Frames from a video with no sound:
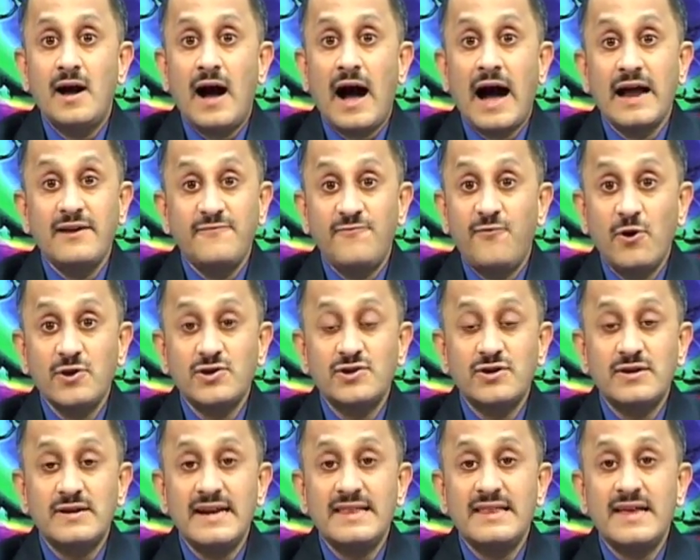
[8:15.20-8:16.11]

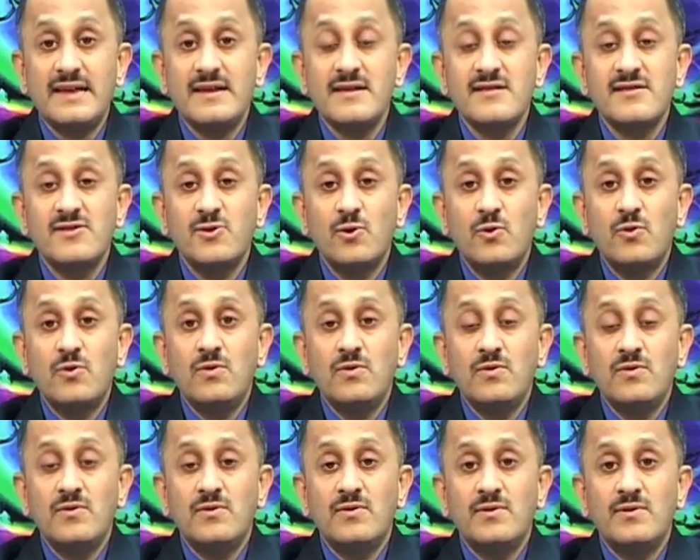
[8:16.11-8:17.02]
Unfortunately, there is
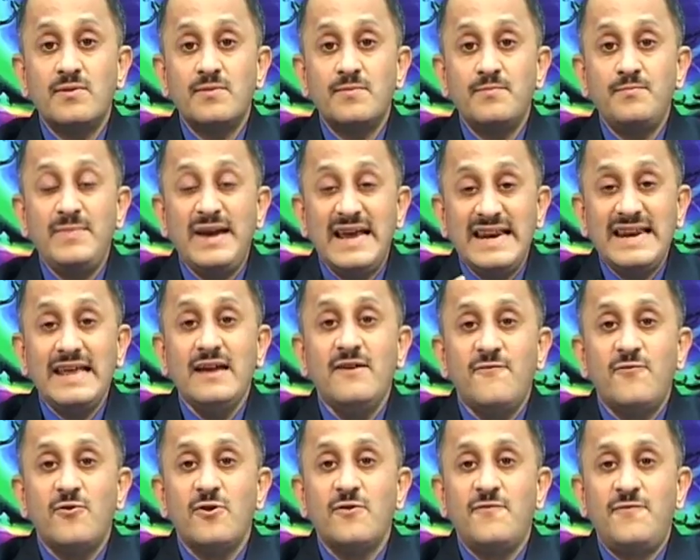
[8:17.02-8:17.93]
no
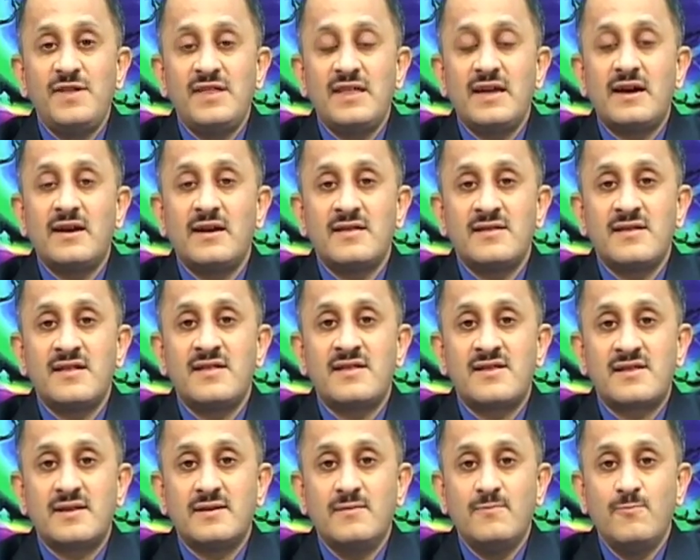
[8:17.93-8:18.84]
meaningful physical
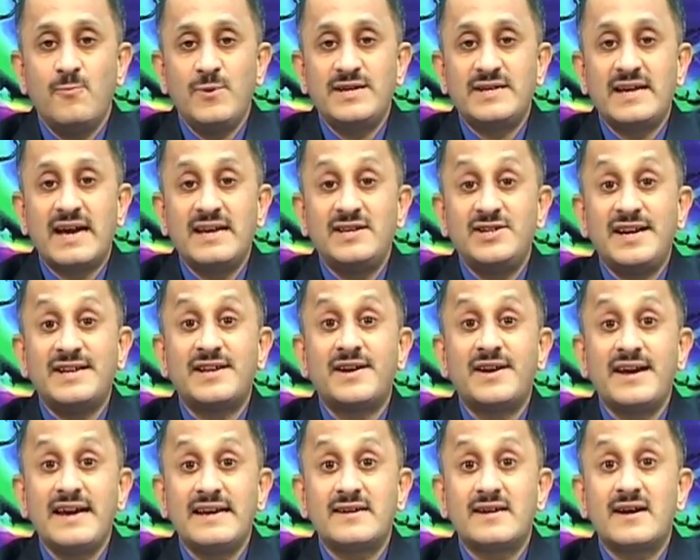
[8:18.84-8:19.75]
system which can
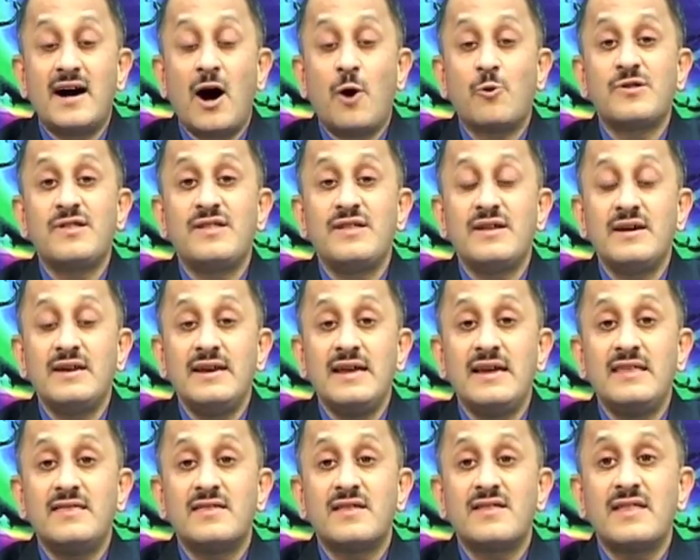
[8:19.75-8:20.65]
generate a Gaussian
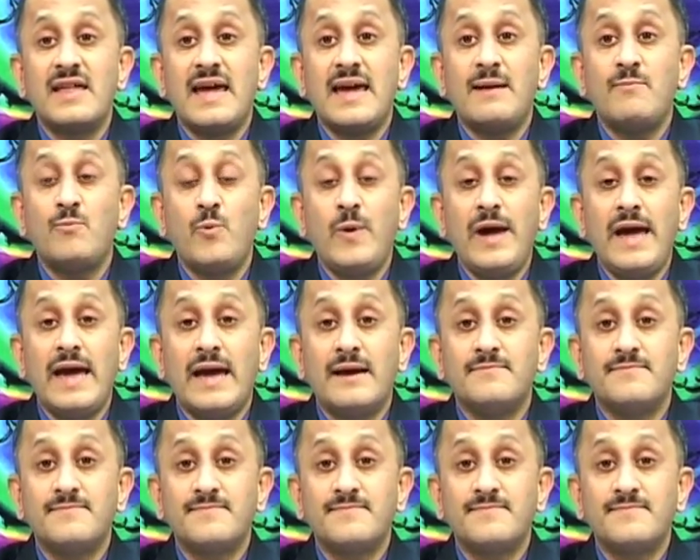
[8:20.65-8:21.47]
in the same way.